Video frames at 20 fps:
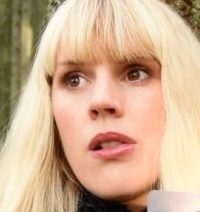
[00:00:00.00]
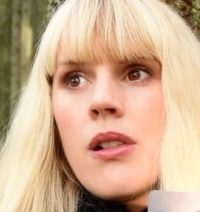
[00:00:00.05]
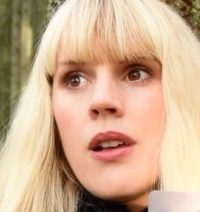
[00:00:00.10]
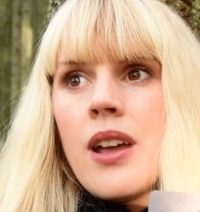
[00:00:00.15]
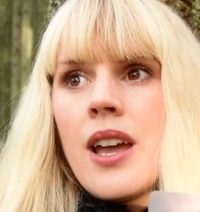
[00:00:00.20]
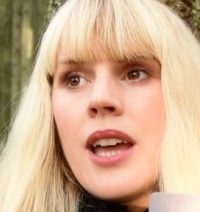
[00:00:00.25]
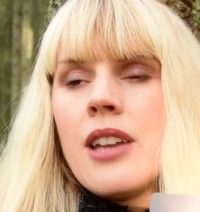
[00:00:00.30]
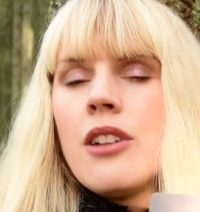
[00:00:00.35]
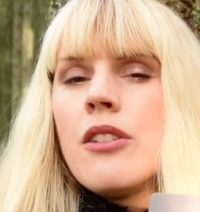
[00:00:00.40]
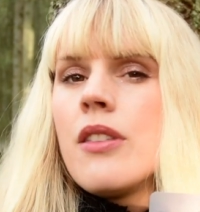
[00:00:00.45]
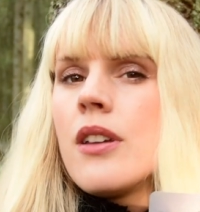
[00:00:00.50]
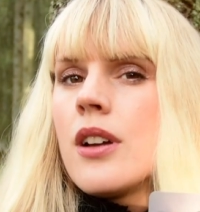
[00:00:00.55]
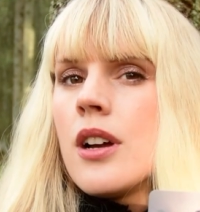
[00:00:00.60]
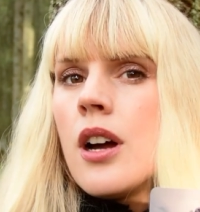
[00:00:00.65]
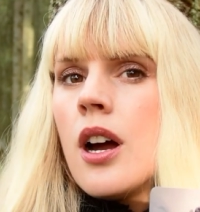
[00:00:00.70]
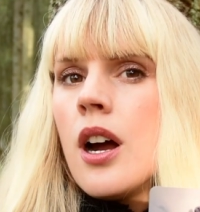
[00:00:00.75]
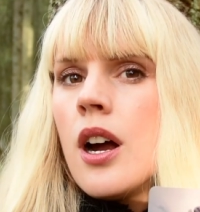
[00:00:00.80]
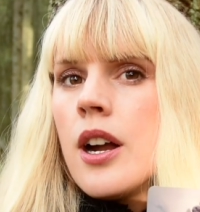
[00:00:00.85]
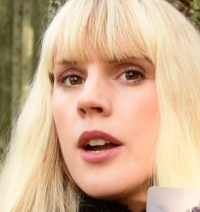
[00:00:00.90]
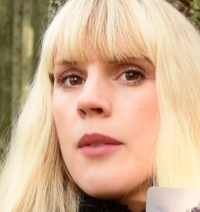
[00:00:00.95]
Kind of the
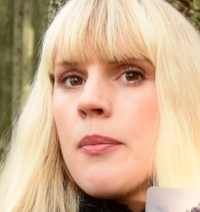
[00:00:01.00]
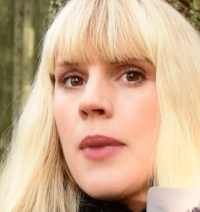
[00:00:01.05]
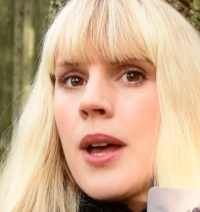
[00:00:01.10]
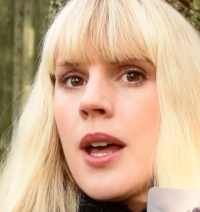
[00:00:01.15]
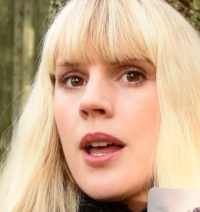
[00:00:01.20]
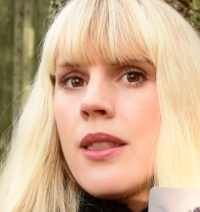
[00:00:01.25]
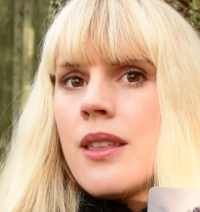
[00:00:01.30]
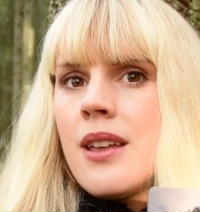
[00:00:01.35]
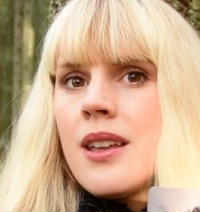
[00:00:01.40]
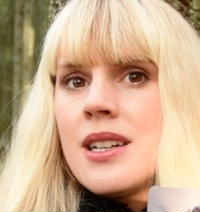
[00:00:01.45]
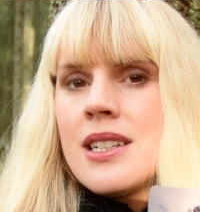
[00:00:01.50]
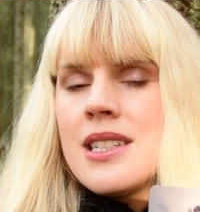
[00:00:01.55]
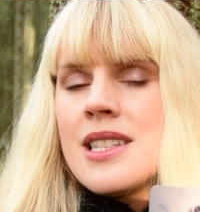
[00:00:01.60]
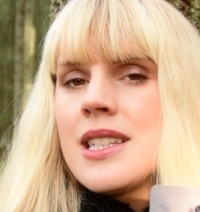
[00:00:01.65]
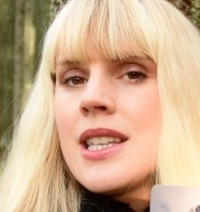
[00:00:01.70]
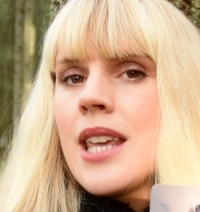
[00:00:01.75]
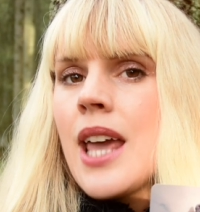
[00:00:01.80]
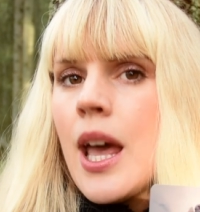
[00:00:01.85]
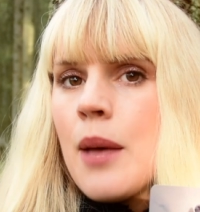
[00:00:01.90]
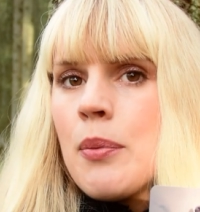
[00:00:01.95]
karma that has
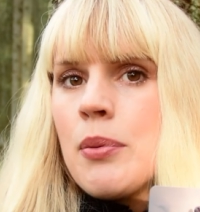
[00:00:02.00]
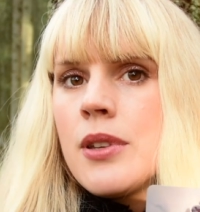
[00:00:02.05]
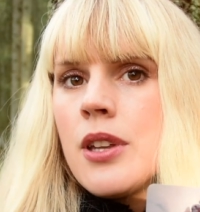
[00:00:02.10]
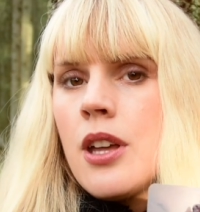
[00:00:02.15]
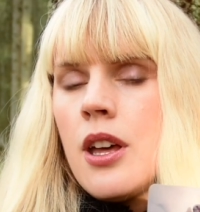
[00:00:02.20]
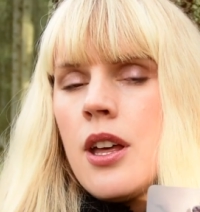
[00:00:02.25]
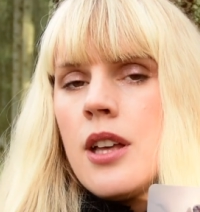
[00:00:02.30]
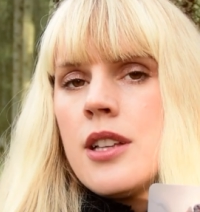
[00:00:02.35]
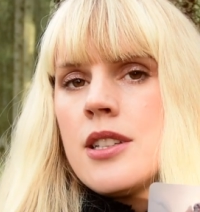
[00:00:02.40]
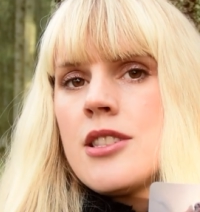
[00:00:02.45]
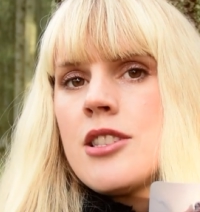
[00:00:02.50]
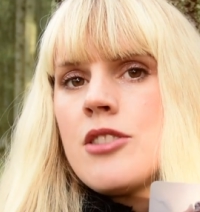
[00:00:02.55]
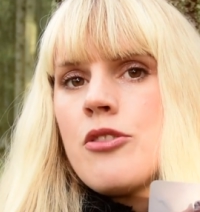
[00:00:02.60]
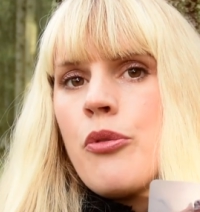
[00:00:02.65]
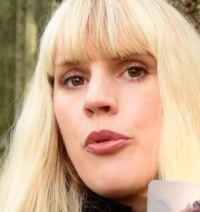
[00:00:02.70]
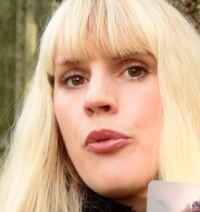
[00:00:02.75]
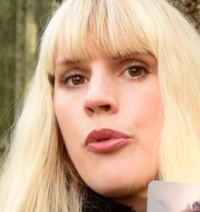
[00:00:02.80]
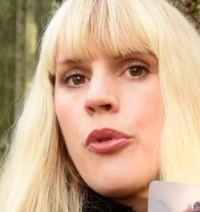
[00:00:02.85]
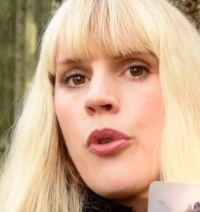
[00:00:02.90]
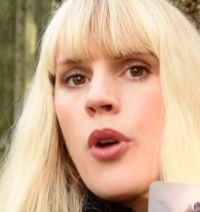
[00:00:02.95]
kept us
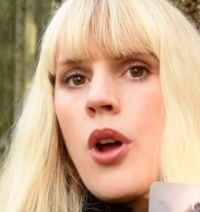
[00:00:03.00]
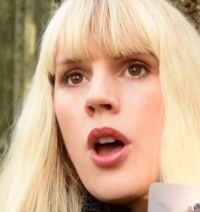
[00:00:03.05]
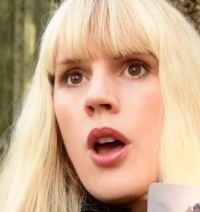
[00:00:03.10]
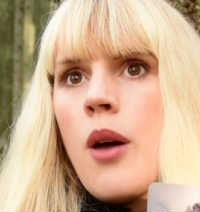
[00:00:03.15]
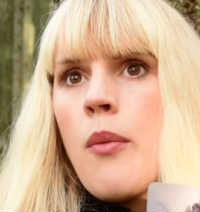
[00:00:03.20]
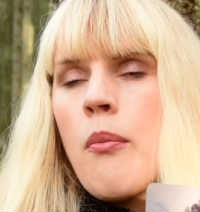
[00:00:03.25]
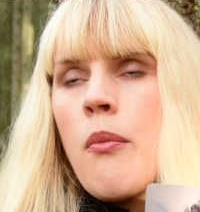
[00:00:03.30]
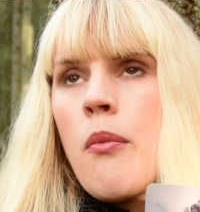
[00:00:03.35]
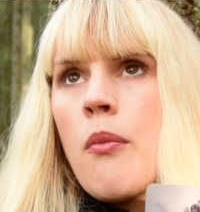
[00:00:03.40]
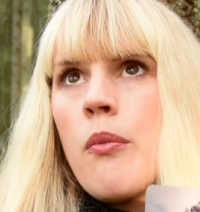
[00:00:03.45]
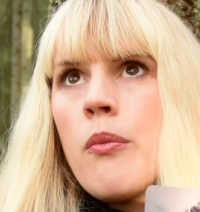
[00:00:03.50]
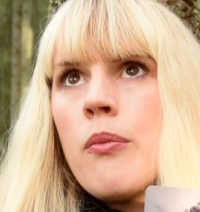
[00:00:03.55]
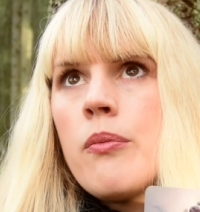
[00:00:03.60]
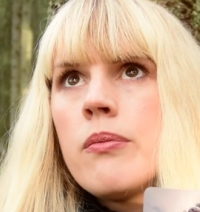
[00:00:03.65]
from